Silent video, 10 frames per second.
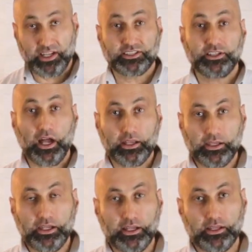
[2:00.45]
It's not
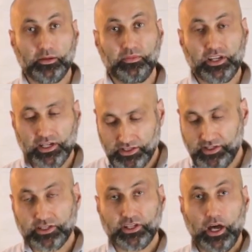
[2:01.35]
needed because
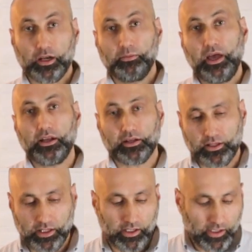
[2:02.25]
it does it
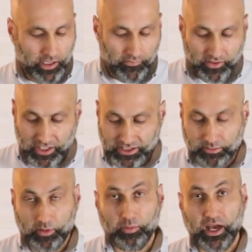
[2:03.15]
automatically. If a
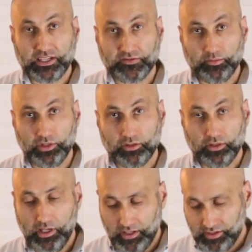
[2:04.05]
customer buys from
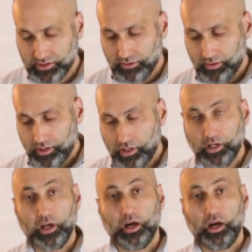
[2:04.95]
you in store,